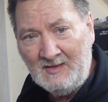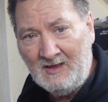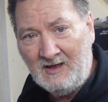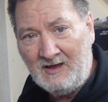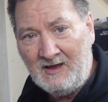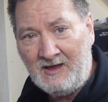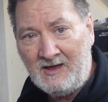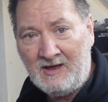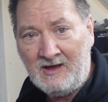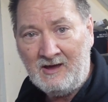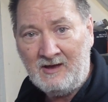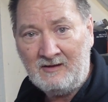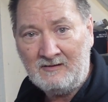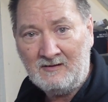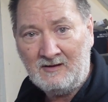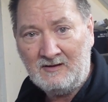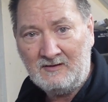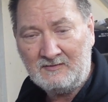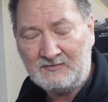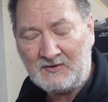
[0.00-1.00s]
and
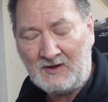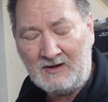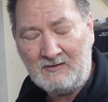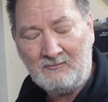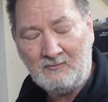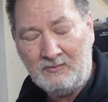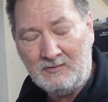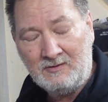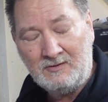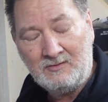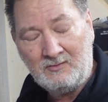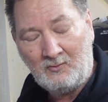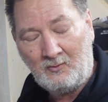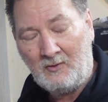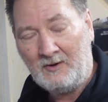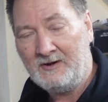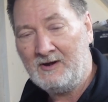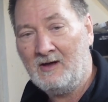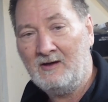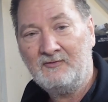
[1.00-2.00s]
it's like,
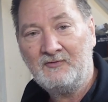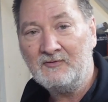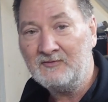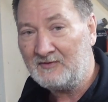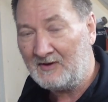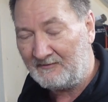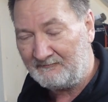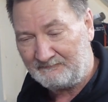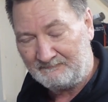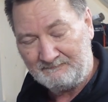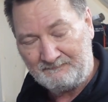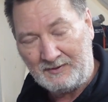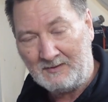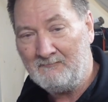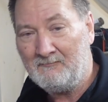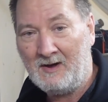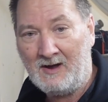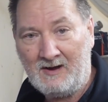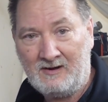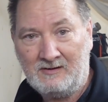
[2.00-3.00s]
why not, since I've been
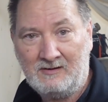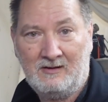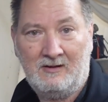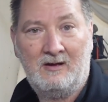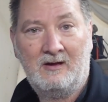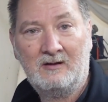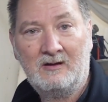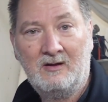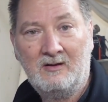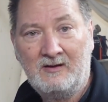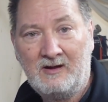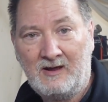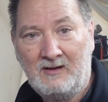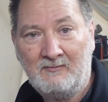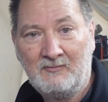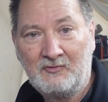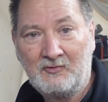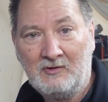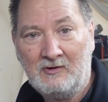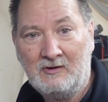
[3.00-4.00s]
buying a lot on
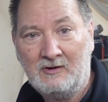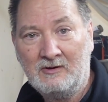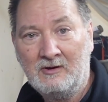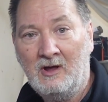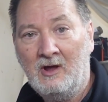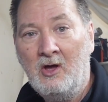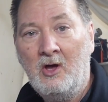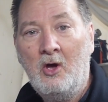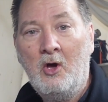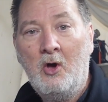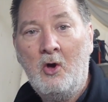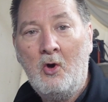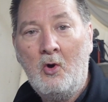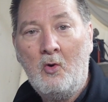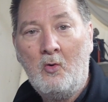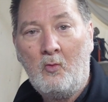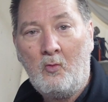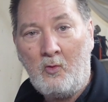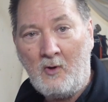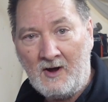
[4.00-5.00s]
Amazon,
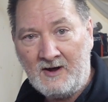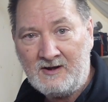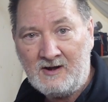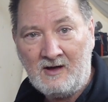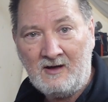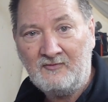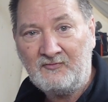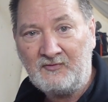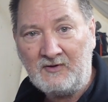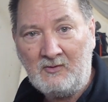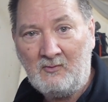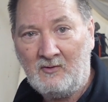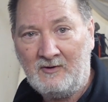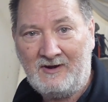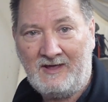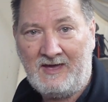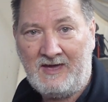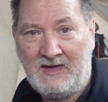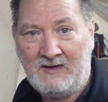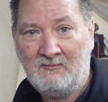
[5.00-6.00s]
why not see what
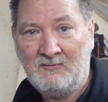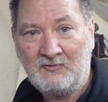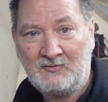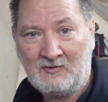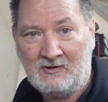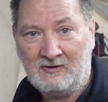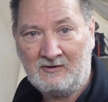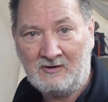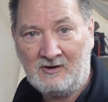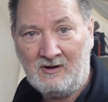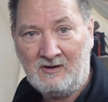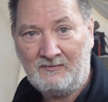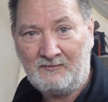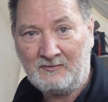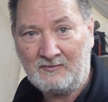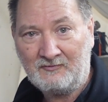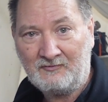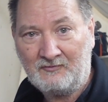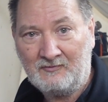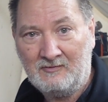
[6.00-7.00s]
Amazon
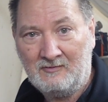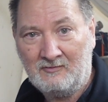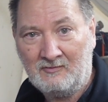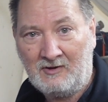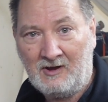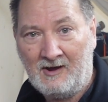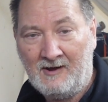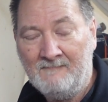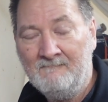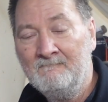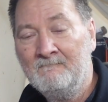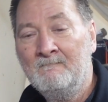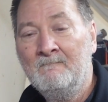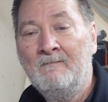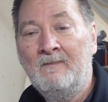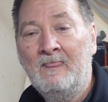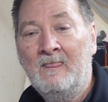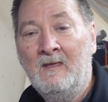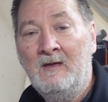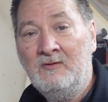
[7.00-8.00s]
offers? Okay,
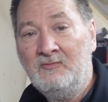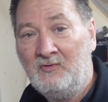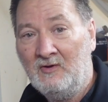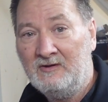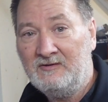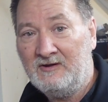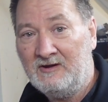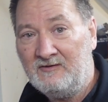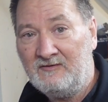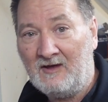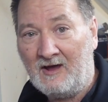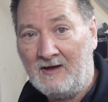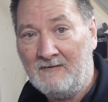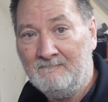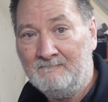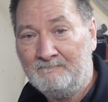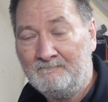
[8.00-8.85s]
so I did that.